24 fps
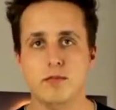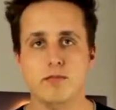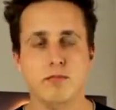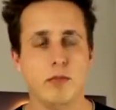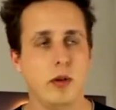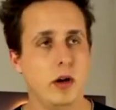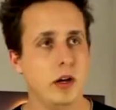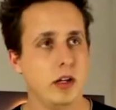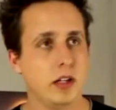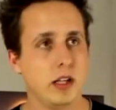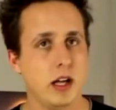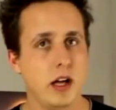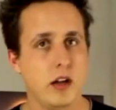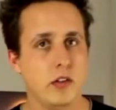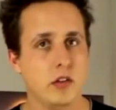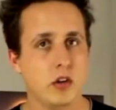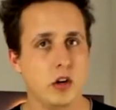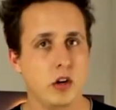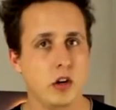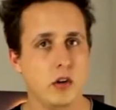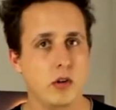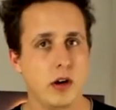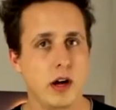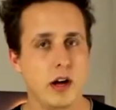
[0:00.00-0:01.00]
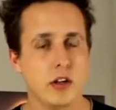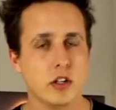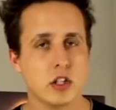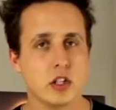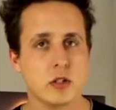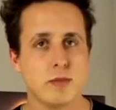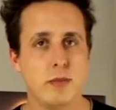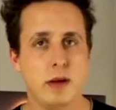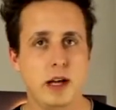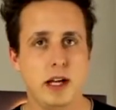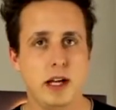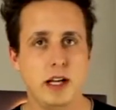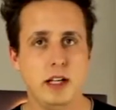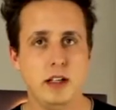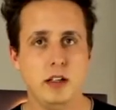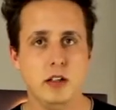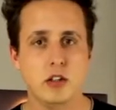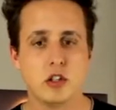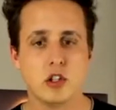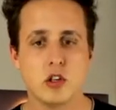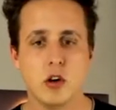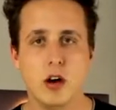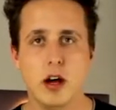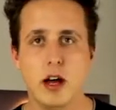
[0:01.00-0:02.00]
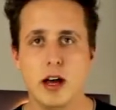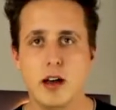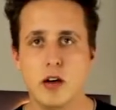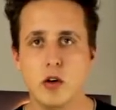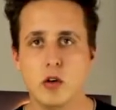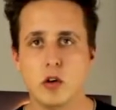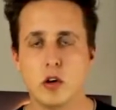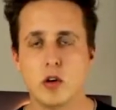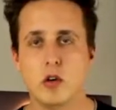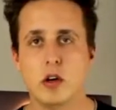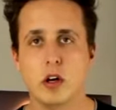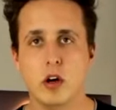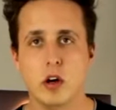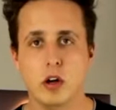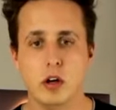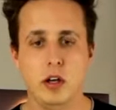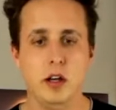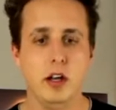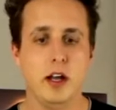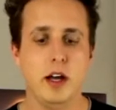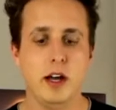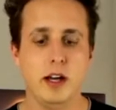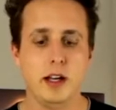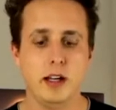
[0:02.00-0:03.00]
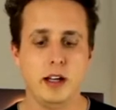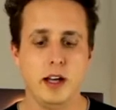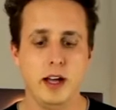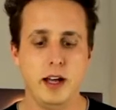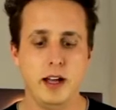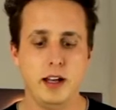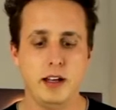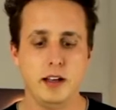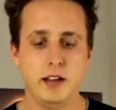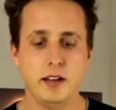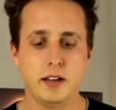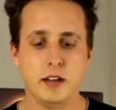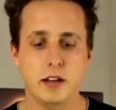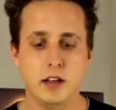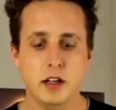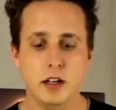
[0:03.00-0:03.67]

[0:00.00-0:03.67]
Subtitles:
but not around Spain, so I order it online, and